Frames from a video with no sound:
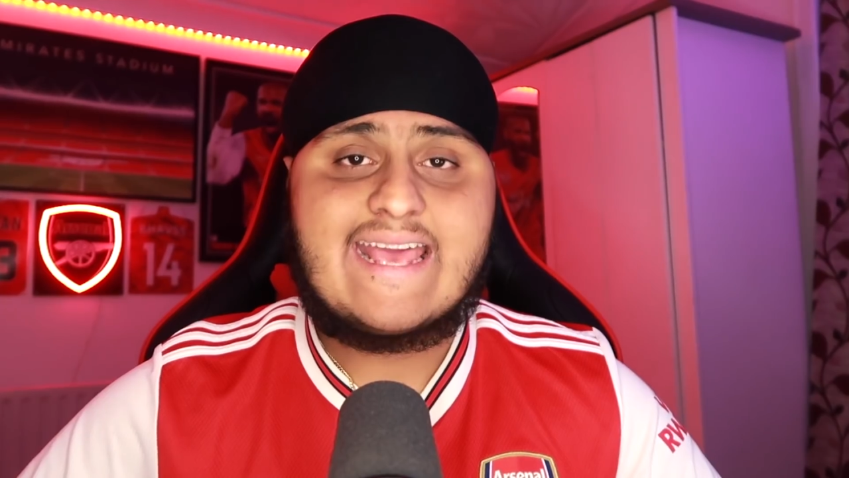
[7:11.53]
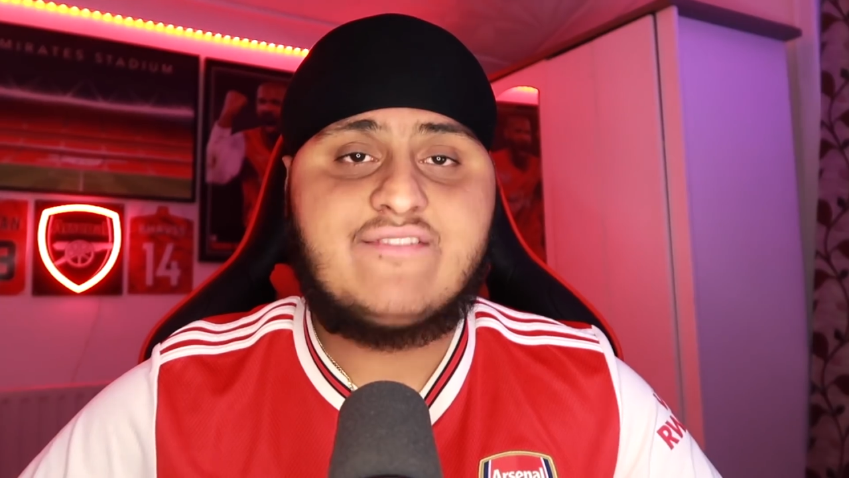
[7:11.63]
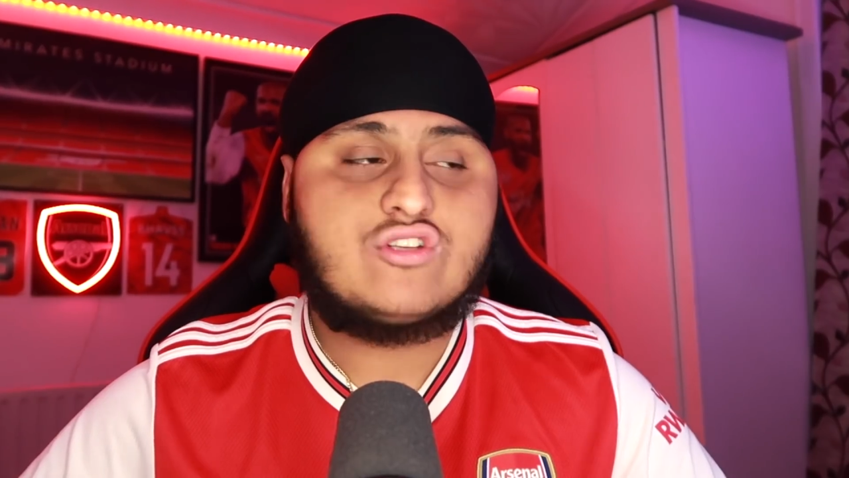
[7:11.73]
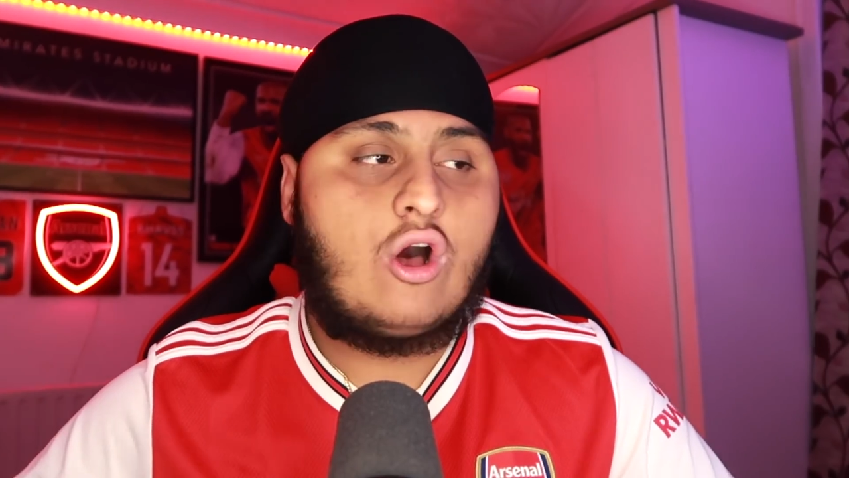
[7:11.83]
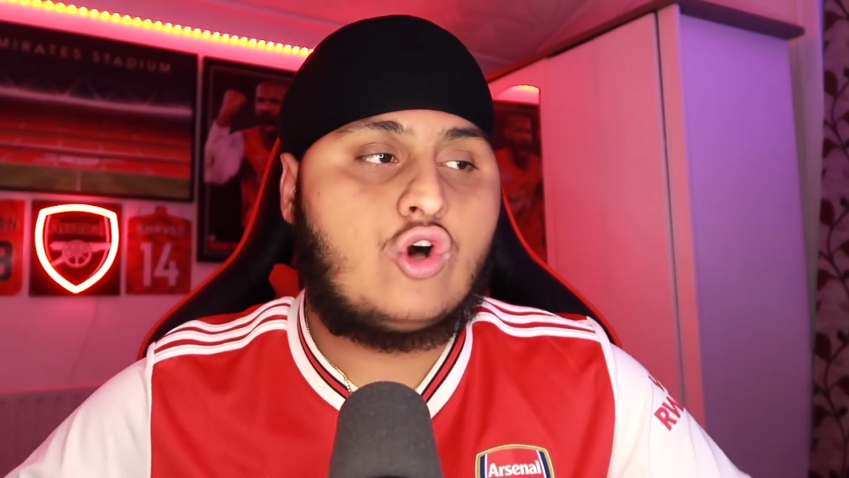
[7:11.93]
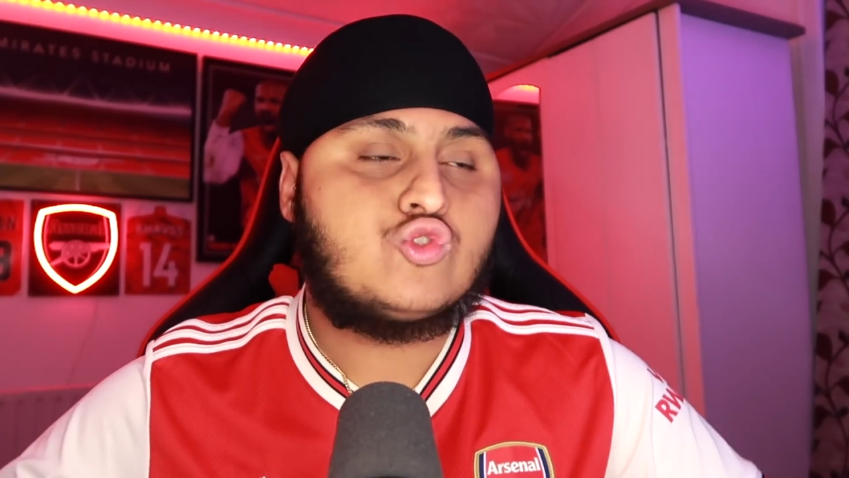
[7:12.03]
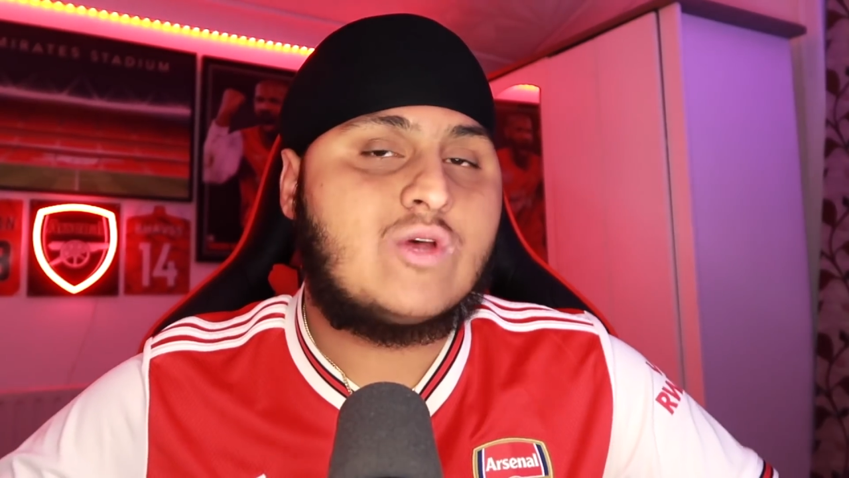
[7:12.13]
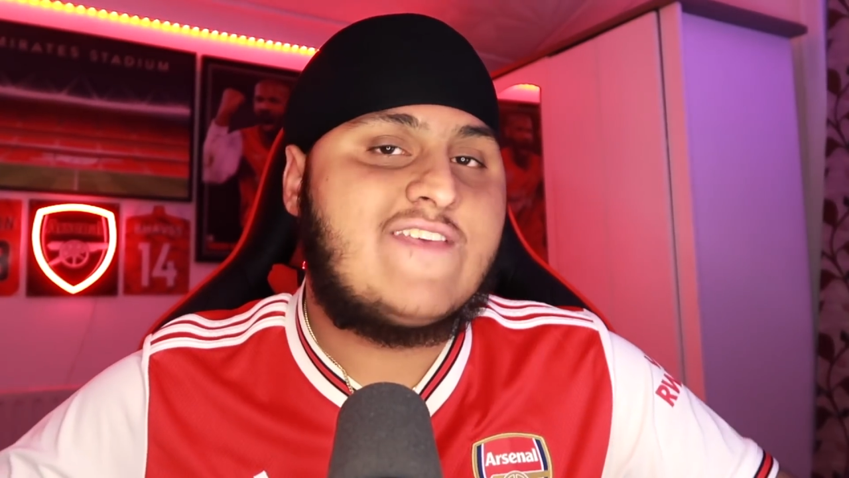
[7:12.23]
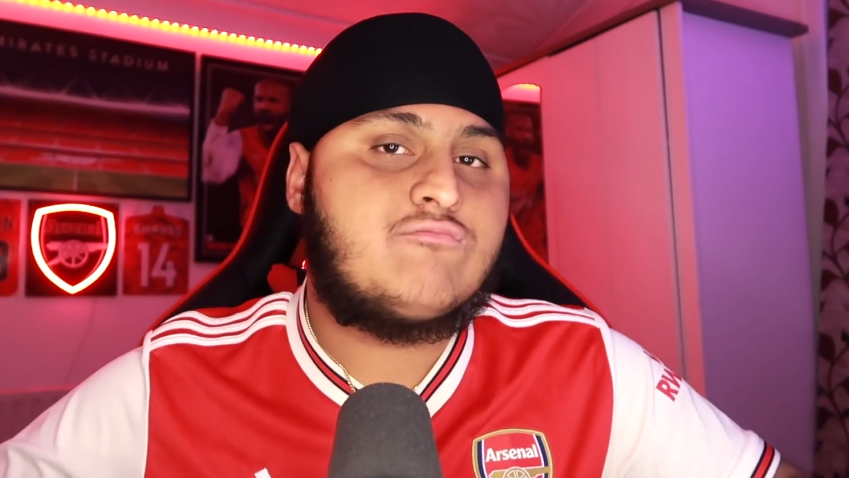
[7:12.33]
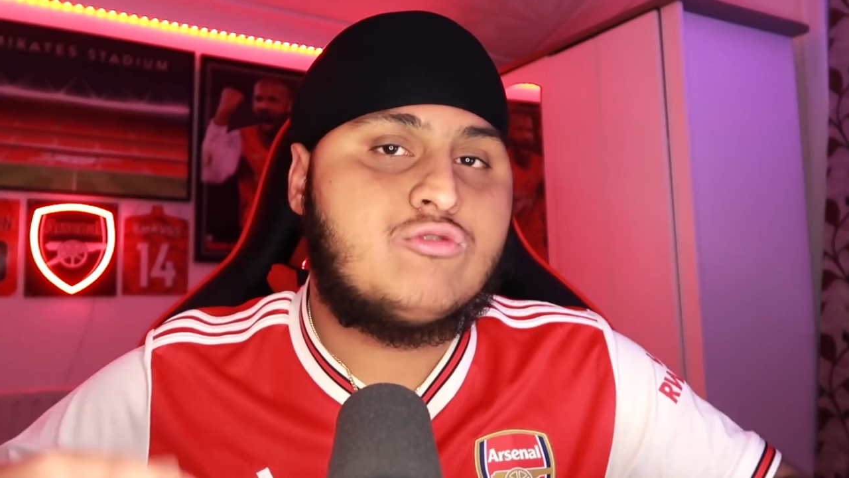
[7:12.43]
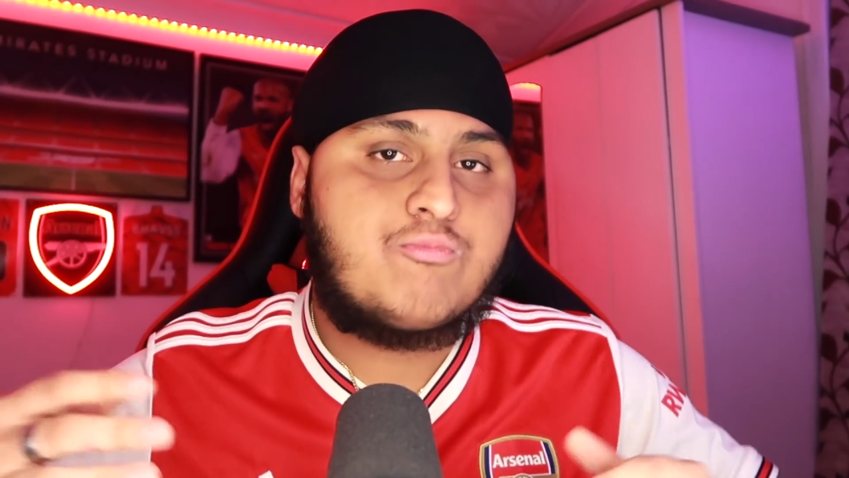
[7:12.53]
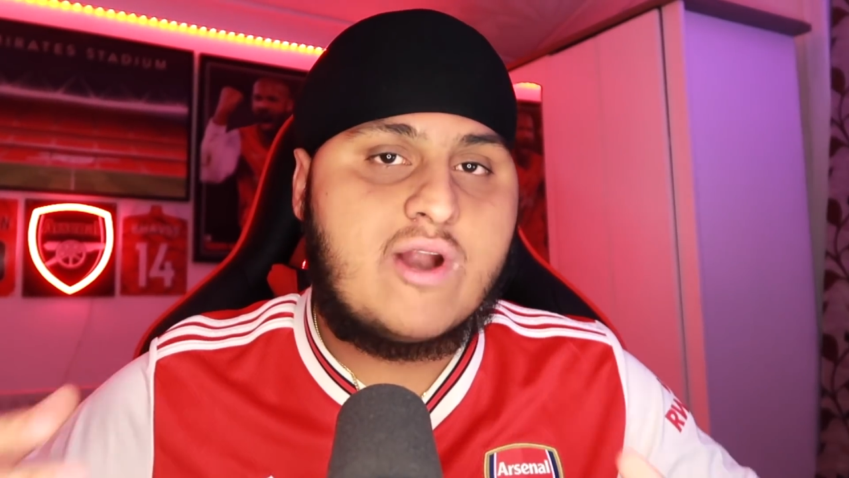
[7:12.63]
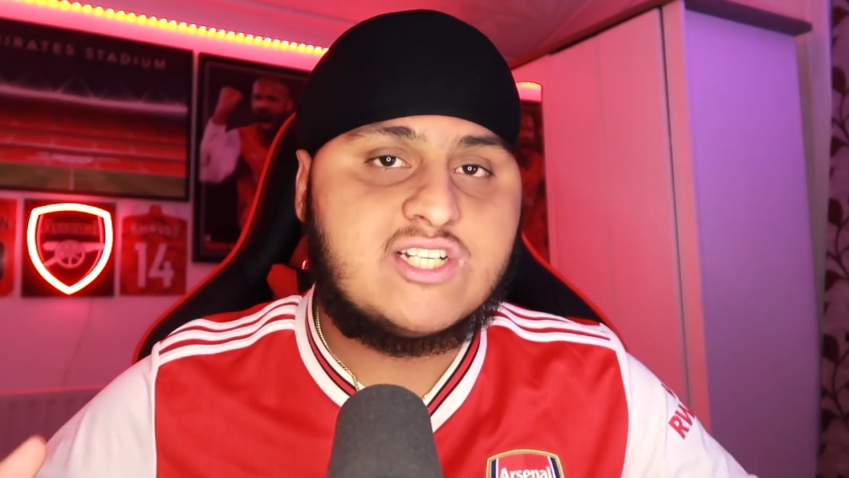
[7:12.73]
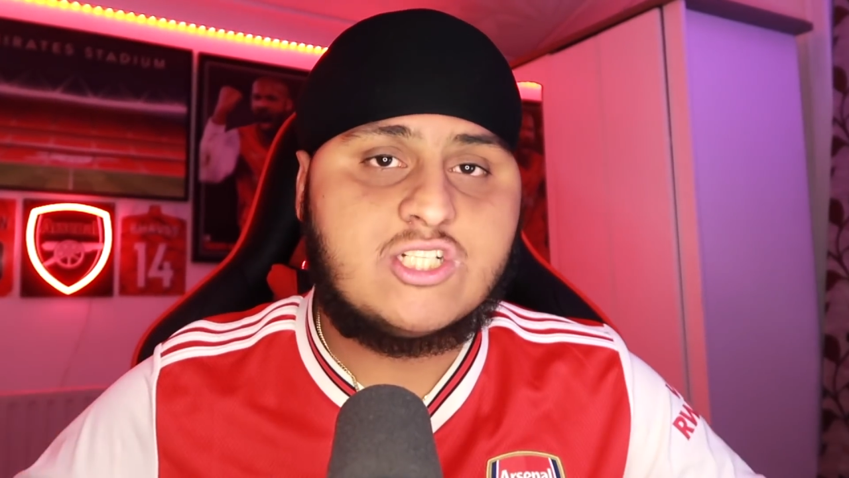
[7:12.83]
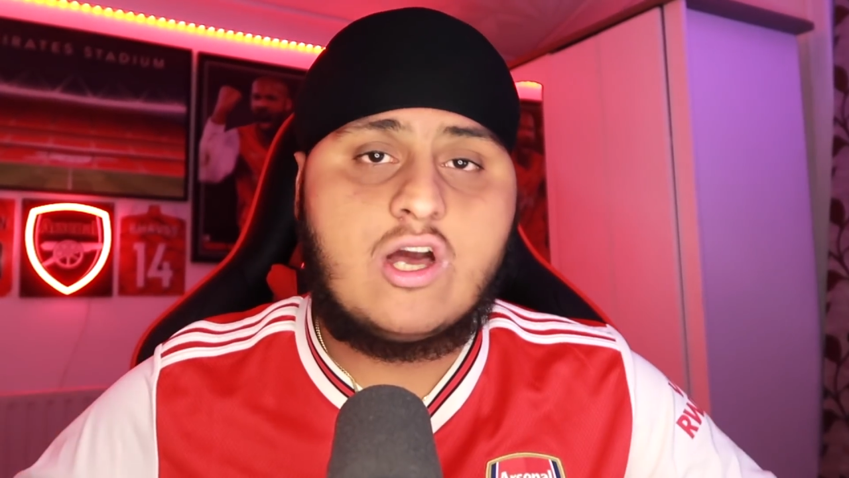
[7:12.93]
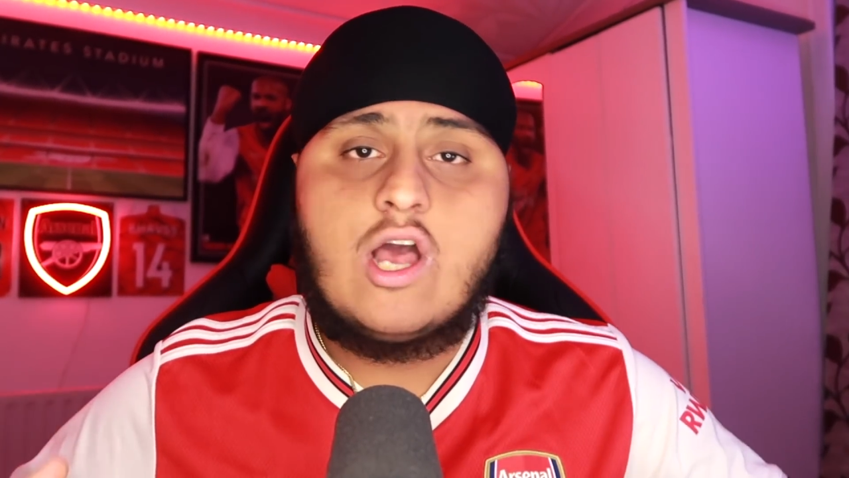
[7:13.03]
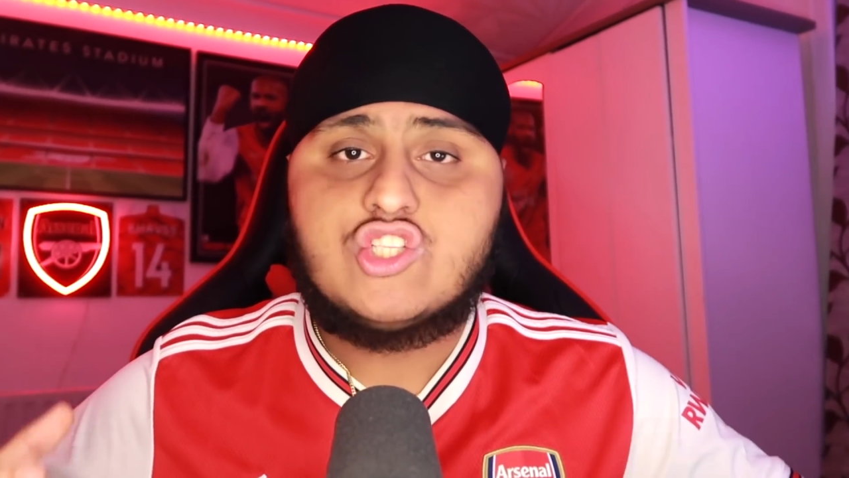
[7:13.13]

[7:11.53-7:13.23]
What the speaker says: gives Arsenal even more pressure